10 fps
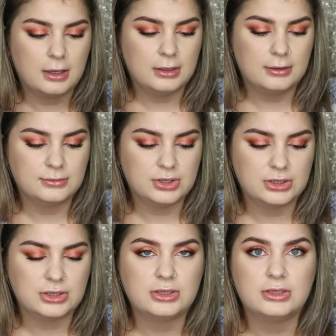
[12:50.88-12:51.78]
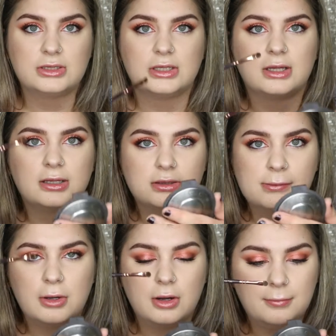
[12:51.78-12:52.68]
and I'm just using that to
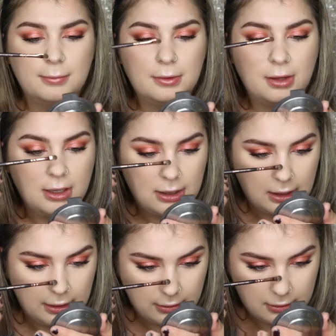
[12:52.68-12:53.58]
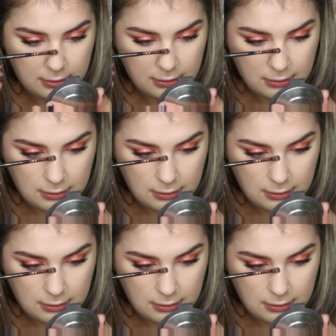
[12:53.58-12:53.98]
pop the highlighter